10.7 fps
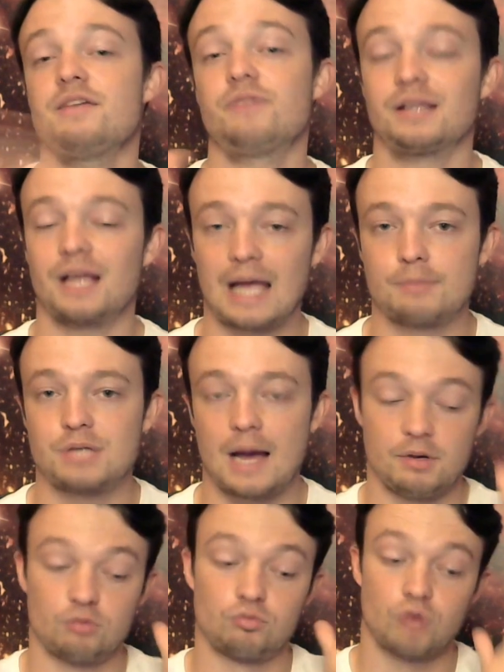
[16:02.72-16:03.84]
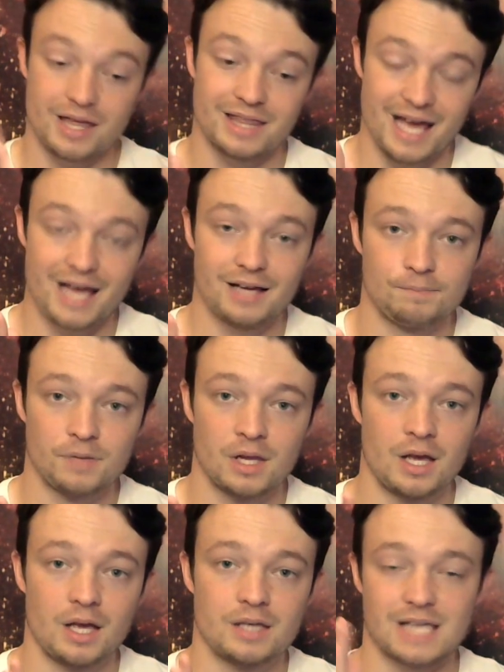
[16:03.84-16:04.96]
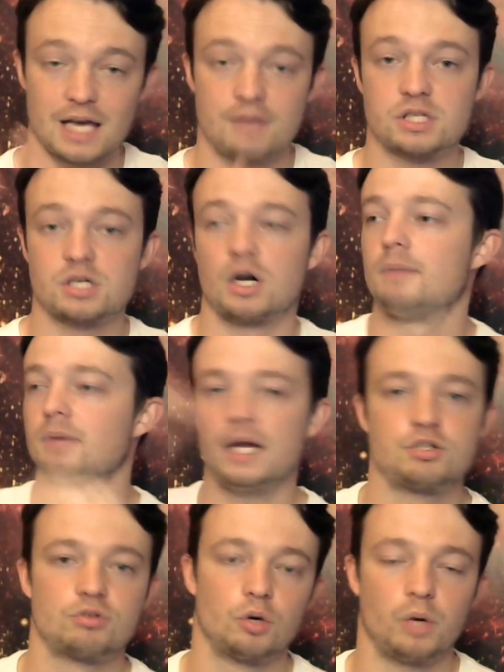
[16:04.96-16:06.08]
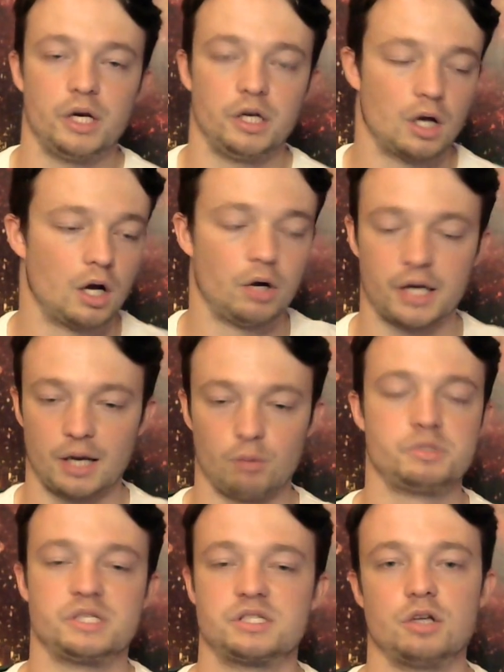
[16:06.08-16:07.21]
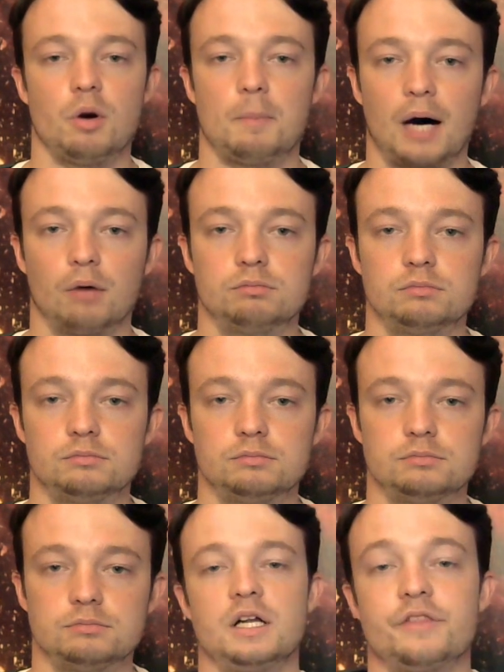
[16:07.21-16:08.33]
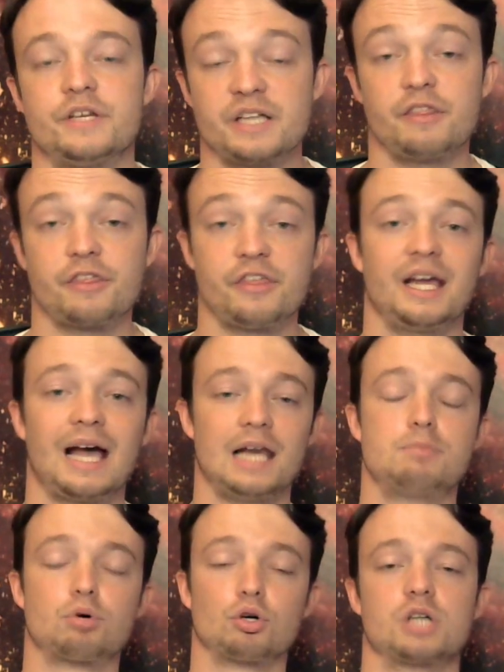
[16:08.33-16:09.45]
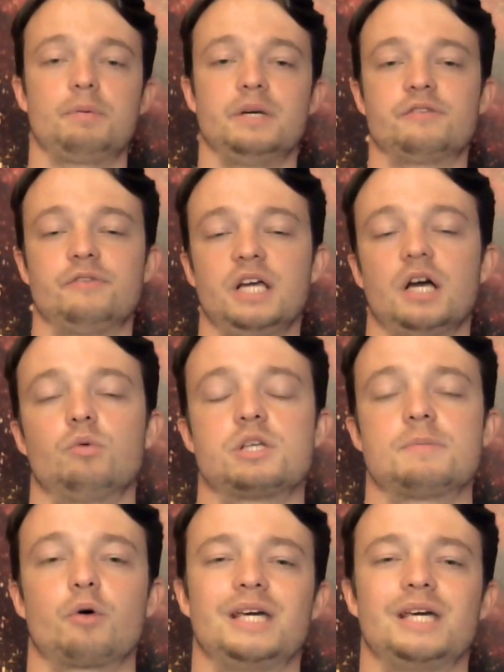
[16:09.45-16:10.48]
saving that capture habit right there saves the time later on where you go, okay, what was this note about? The 10th thing Ali brought up in his video was